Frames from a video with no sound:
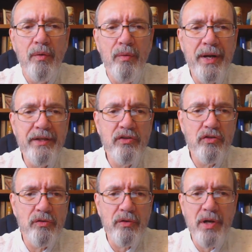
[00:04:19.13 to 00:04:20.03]
write
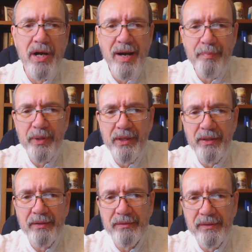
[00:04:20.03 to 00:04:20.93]
your
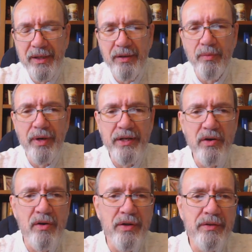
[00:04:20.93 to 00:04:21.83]
copy, how to write
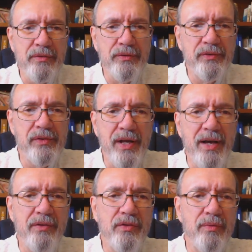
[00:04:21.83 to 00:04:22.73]
articles, and
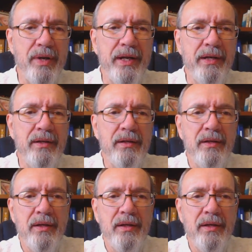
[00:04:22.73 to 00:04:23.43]
how to write